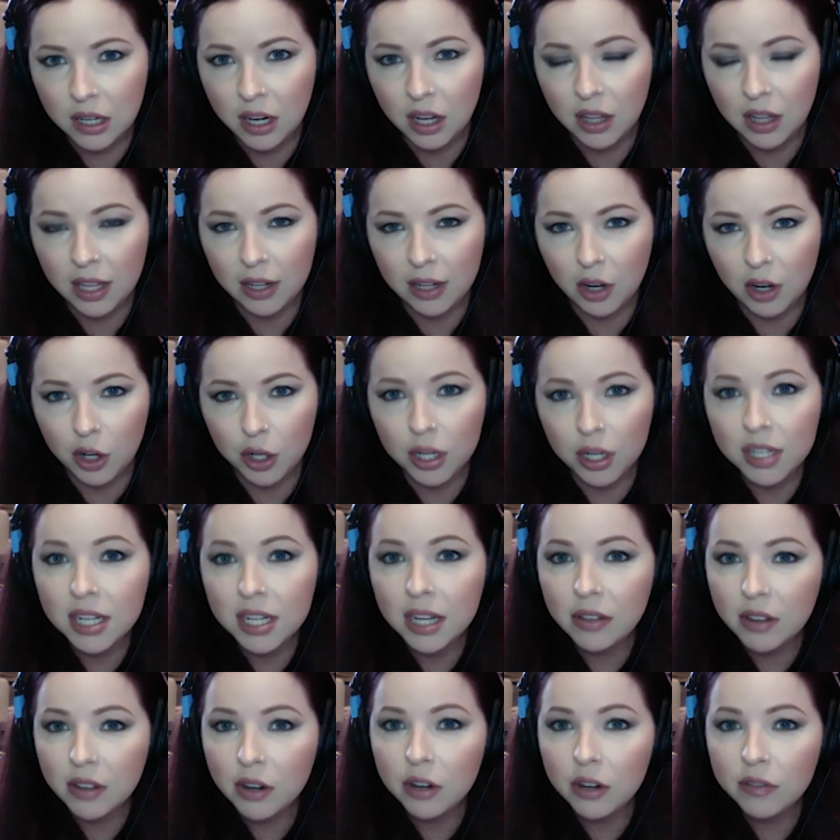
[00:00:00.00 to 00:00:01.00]
Like, are you going to
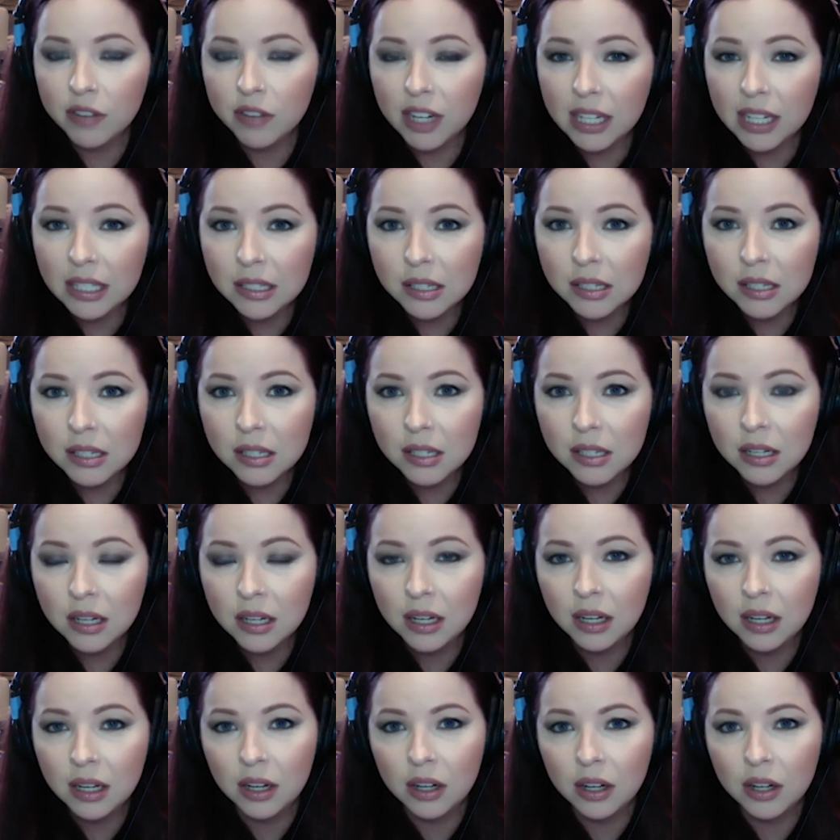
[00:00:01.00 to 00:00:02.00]
take their advice?
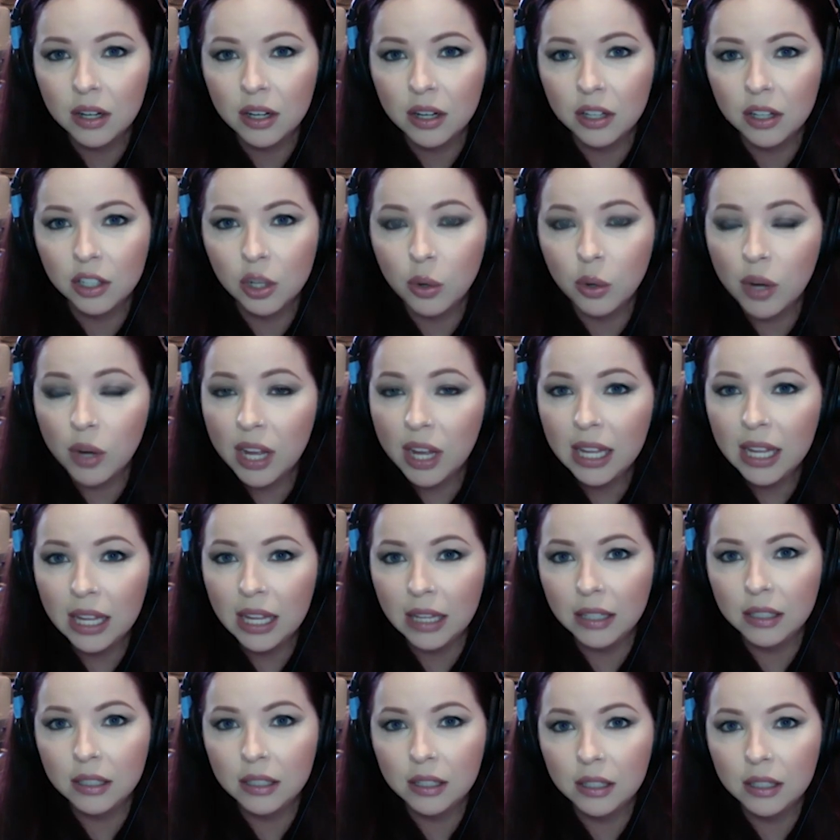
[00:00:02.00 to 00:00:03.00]
Go ahead.